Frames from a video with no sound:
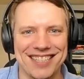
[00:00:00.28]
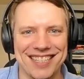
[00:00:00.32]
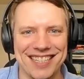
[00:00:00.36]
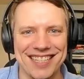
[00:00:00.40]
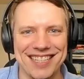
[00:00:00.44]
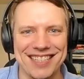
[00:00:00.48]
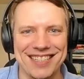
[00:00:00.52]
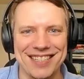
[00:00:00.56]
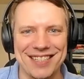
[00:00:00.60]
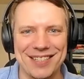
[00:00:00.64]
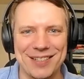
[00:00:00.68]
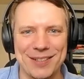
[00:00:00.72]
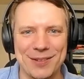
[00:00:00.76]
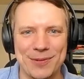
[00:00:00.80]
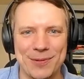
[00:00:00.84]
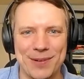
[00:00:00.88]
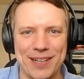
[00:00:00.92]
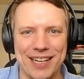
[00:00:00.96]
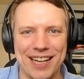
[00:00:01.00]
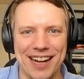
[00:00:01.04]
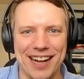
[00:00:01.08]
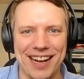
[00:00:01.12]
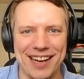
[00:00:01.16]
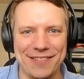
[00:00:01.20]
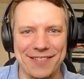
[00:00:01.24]
it.
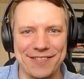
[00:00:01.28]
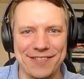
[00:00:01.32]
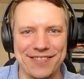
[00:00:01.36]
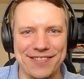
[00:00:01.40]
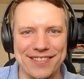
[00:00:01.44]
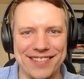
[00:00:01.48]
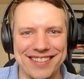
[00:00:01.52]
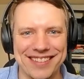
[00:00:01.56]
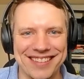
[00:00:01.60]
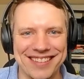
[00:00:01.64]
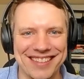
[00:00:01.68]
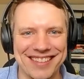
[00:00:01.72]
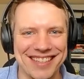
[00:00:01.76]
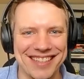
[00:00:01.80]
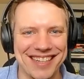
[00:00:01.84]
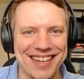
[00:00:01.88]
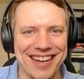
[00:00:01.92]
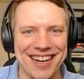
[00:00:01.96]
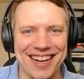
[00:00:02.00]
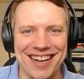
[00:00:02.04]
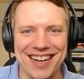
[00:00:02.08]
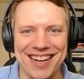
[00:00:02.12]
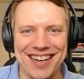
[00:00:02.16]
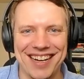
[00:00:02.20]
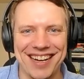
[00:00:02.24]
We're live.
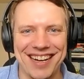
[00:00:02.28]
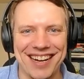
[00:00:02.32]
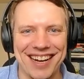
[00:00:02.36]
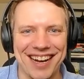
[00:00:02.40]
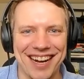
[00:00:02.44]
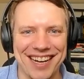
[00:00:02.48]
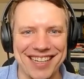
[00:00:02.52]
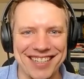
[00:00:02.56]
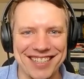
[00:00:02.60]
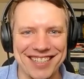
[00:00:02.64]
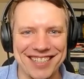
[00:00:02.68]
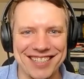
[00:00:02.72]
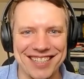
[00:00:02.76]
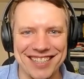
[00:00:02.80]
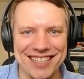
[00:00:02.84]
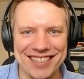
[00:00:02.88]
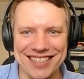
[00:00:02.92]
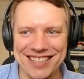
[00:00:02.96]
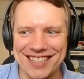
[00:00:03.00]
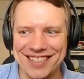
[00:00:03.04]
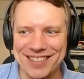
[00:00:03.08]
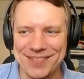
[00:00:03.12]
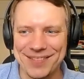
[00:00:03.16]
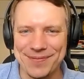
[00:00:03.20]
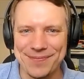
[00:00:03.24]
Reinhard
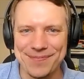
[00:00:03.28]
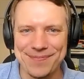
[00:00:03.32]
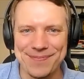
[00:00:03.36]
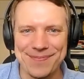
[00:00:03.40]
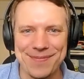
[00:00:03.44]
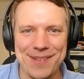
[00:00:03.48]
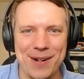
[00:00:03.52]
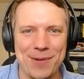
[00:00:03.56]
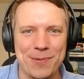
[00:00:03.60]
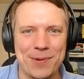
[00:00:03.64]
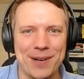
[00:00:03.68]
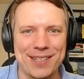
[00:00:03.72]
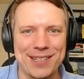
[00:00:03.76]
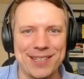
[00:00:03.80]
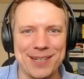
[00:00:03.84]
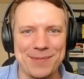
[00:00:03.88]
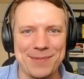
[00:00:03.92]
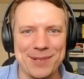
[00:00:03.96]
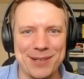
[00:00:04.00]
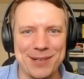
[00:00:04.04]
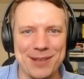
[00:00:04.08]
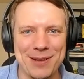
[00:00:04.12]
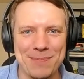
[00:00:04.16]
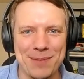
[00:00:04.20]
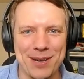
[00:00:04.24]
Stelter, welcome
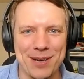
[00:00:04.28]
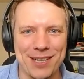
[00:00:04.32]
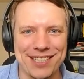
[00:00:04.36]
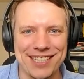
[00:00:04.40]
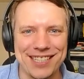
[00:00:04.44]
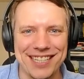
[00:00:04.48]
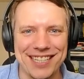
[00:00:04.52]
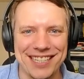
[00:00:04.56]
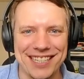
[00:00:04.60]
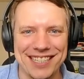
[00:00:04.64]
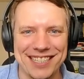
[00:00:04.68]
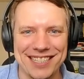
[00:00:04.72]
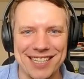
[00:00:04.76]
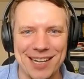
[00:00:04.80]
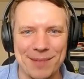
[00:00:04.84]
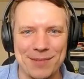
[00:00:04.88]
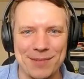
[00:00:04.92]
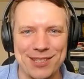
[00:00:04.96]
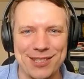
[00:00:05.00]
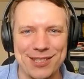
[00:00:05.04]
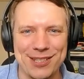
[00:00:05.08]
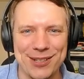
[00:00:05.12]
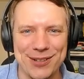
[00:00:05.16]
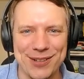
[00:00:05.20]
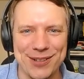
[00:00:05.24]
to the podcast. I'm
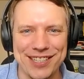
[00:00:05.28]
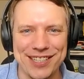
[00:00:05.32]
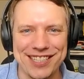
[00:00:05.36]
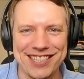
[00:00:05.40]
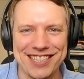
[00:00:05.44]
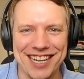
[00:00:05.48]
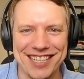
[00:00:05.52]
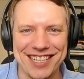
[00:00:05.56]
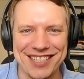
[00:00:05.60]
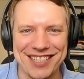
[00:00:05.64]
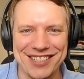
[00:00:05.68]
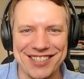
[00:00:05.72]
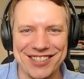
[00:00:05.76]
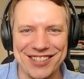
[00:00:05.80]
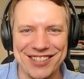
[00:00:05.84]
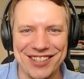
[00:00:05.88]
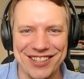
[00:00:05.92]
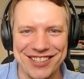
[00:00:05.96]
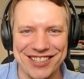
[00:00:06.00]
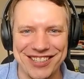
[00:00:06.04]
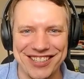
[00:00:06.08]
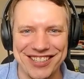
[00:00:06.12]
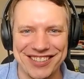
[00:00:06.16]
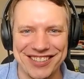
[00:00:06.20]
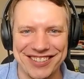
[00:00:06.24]
so excited to
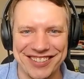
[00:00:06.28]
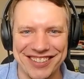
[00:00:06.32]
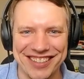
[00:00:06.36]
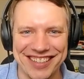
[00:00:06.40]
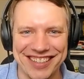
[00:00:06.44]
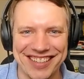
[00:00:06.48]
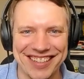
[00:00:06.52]
talk to you.